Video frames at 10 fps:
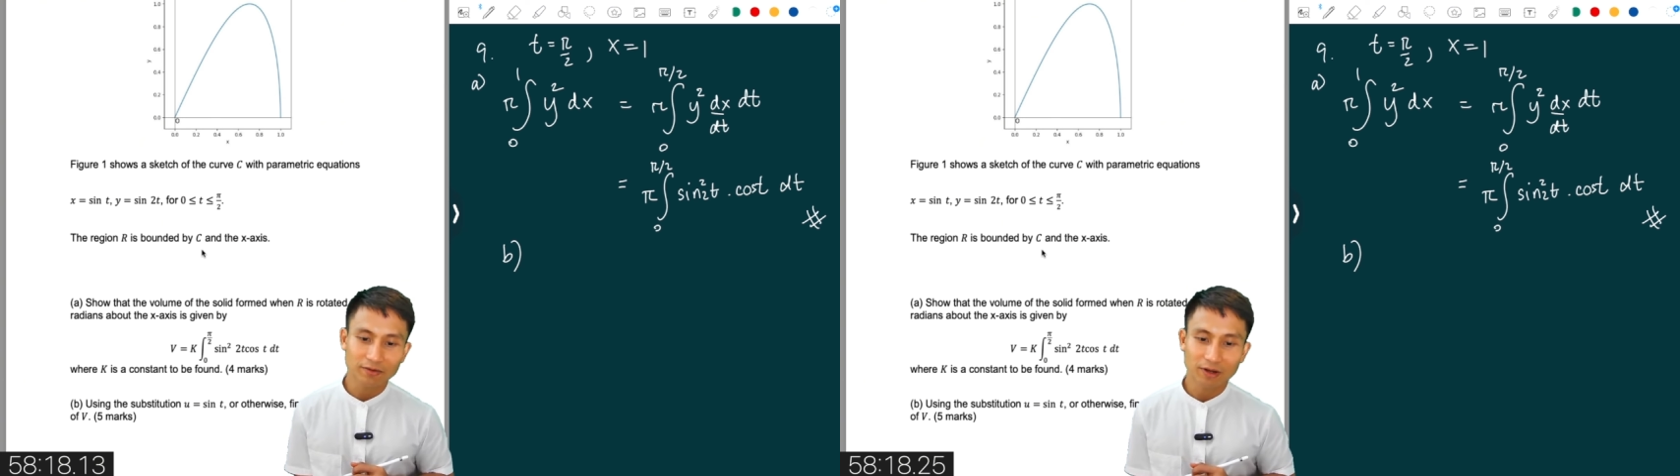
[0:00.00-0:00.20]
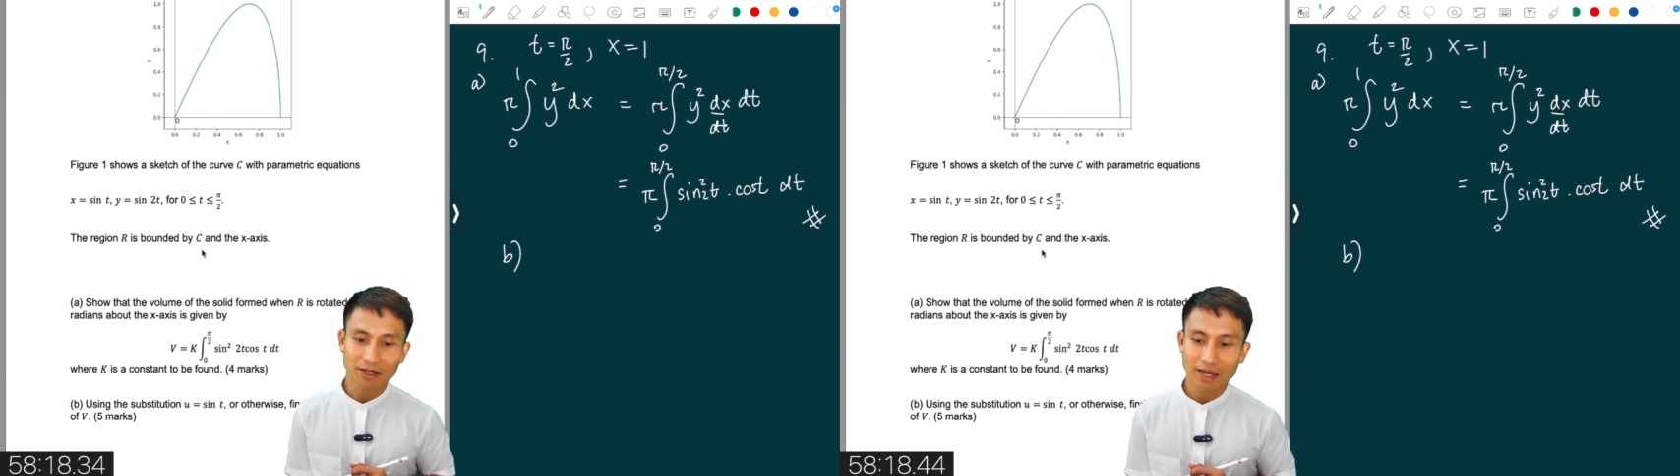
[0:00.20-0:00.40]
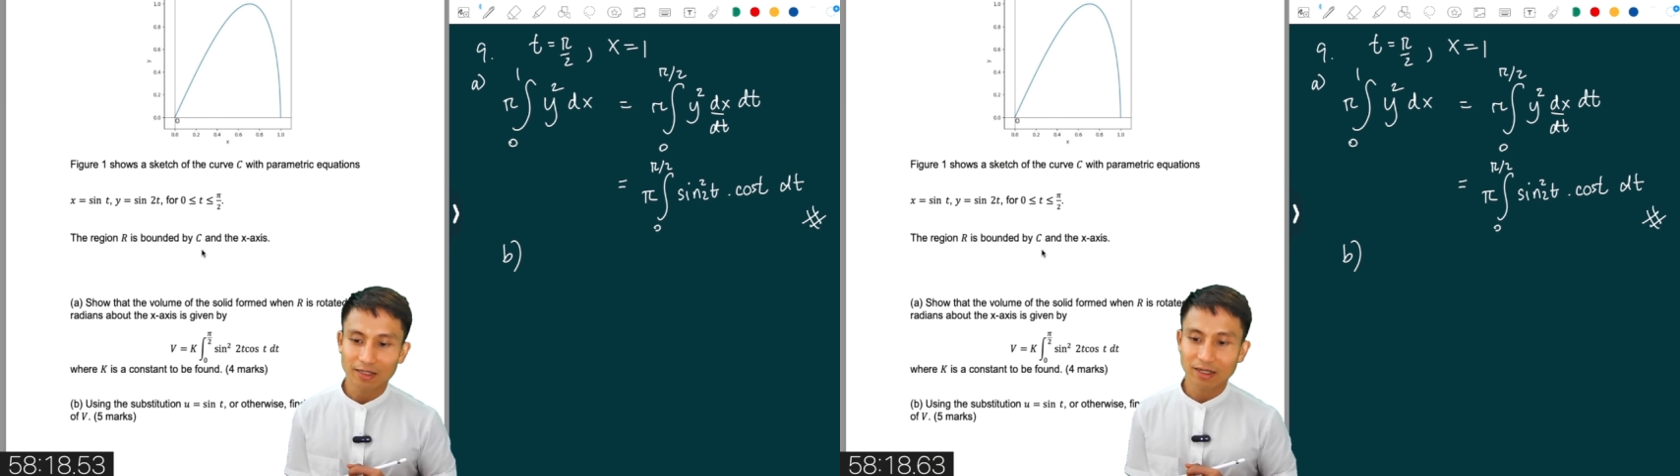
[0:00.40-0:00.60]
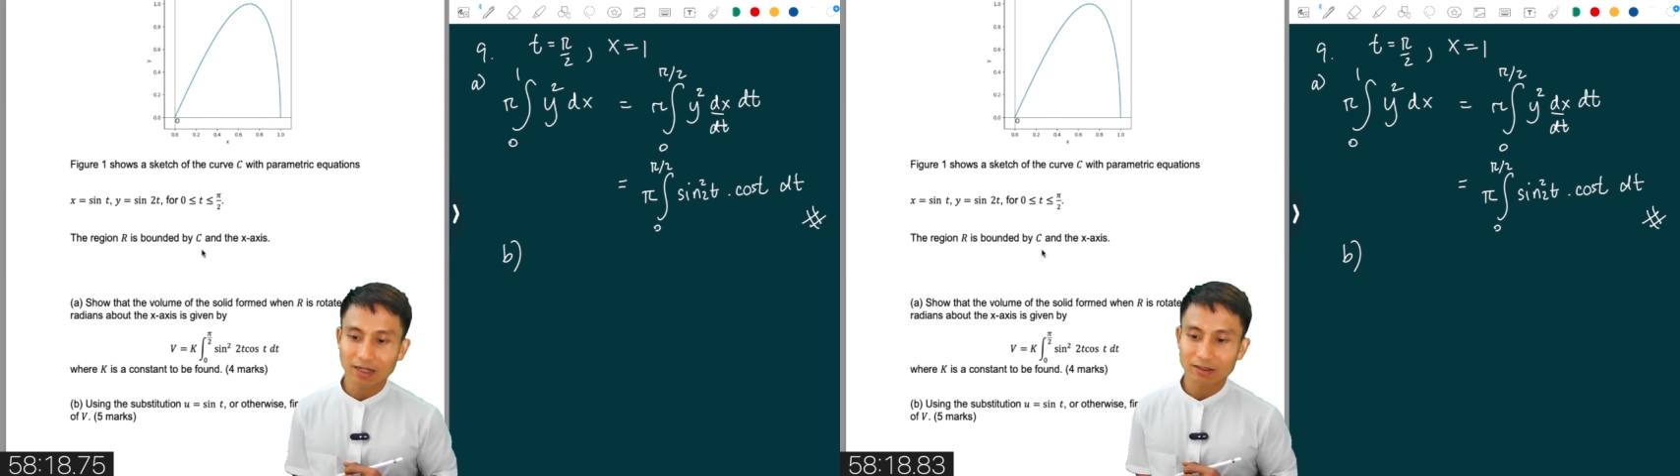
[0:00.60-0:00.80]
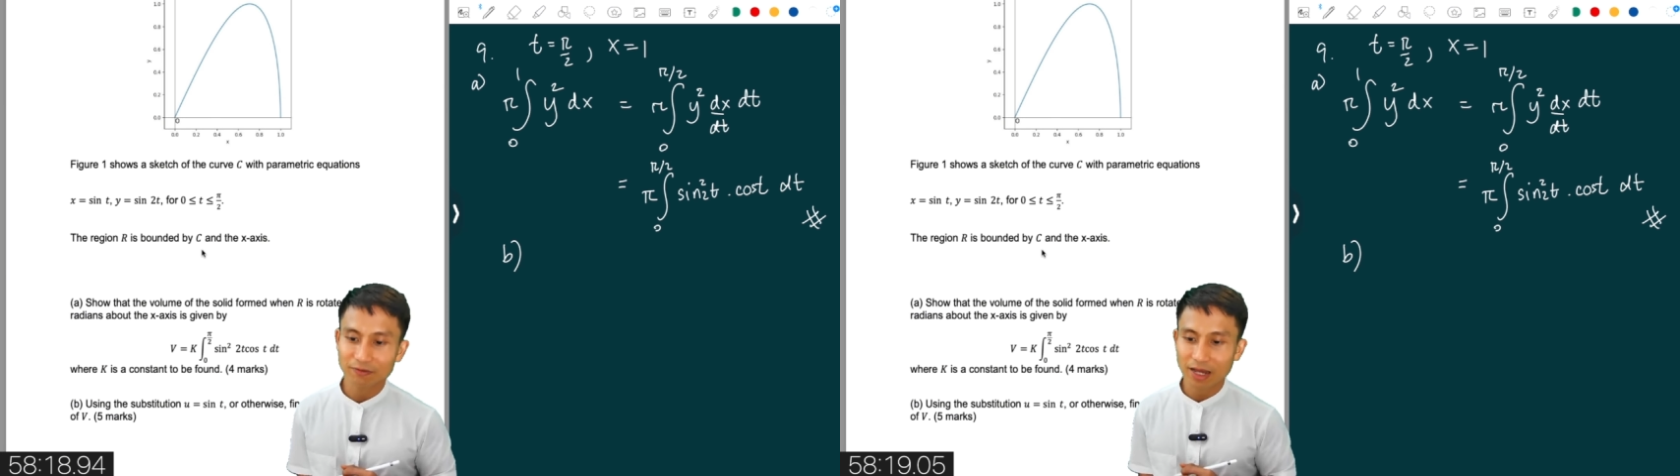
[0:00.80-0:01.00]
find the
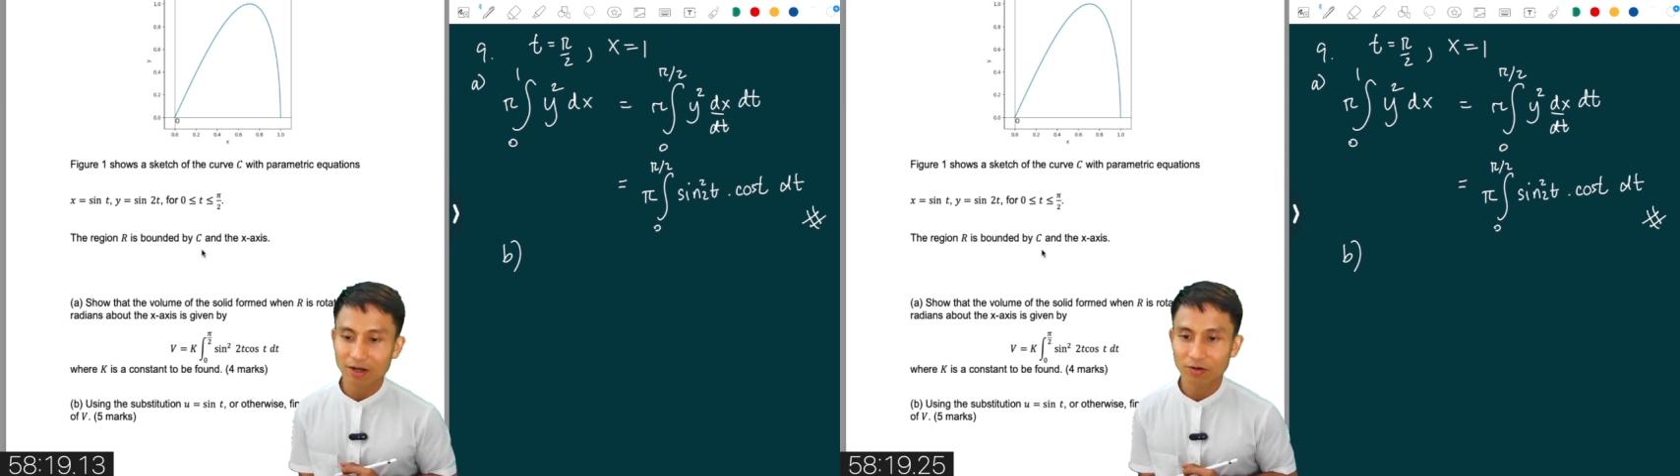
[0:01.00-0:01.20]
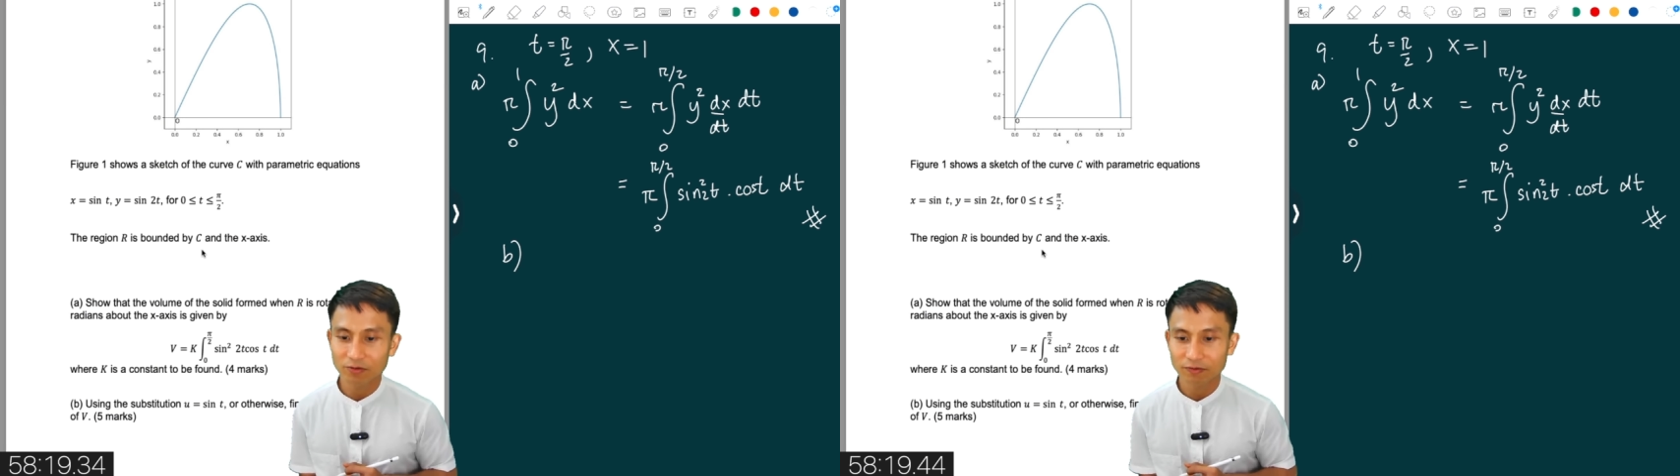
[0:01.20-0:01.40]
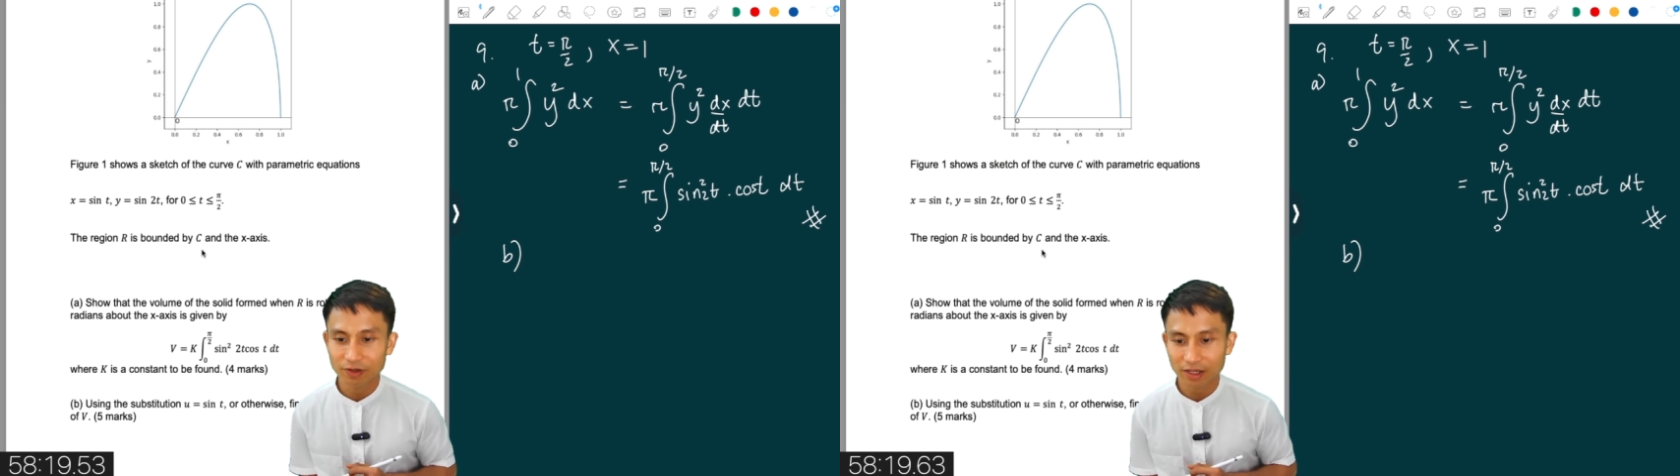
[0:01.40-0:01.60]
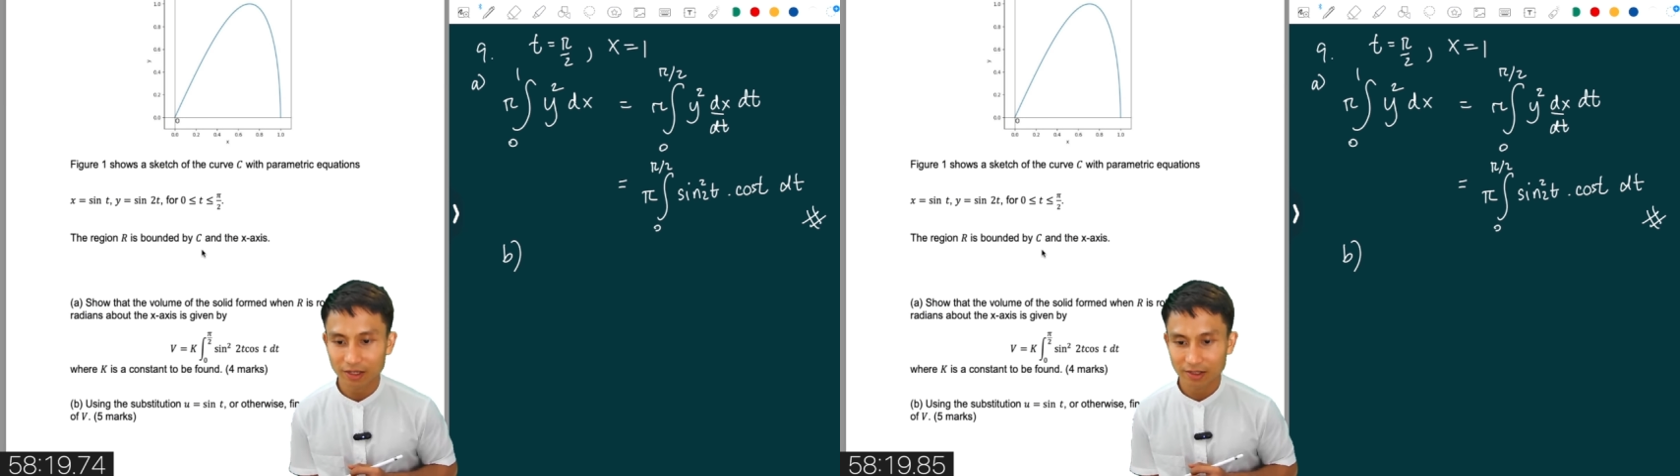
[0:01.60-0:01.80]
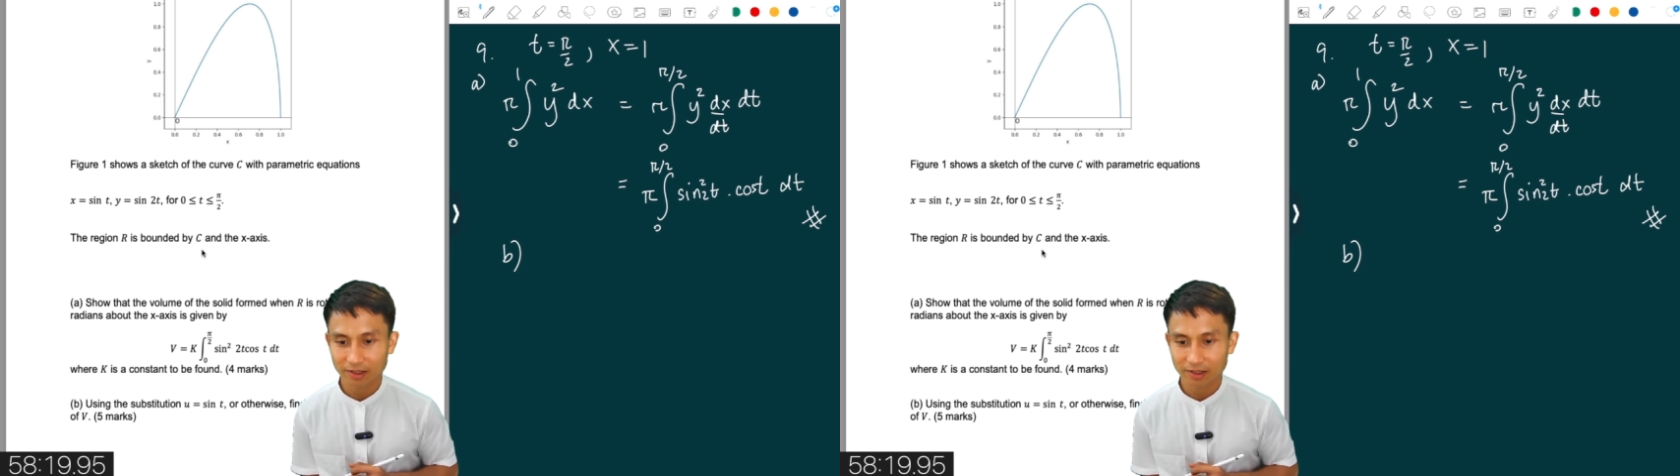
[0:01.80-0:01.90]
exact value of v.